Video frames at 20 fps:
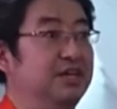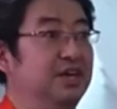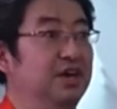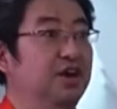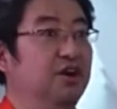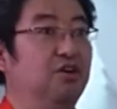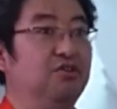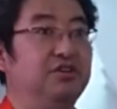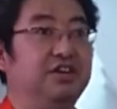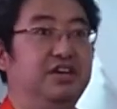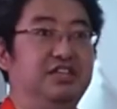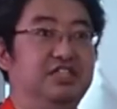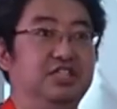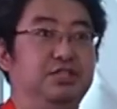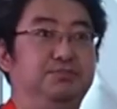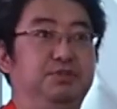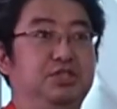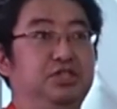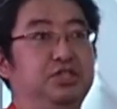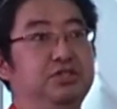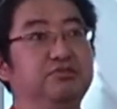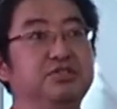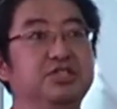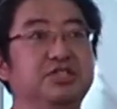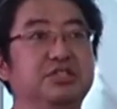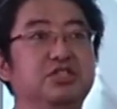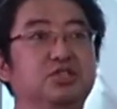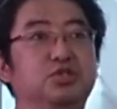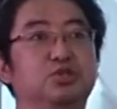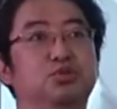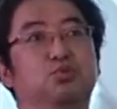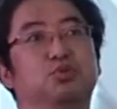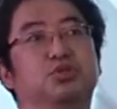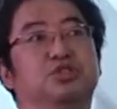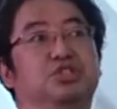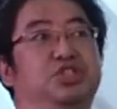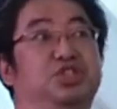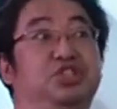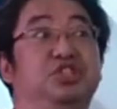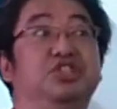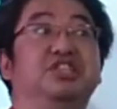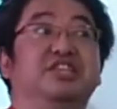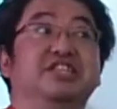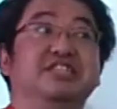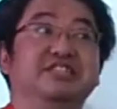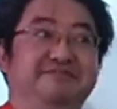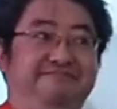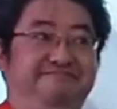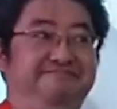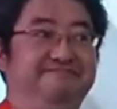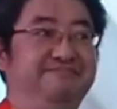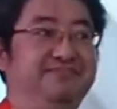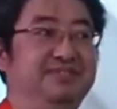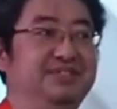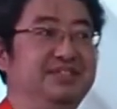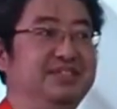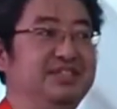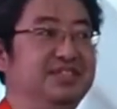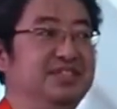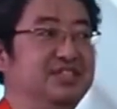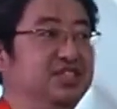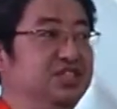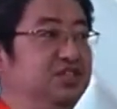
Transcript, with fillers: specialization works good. So let's go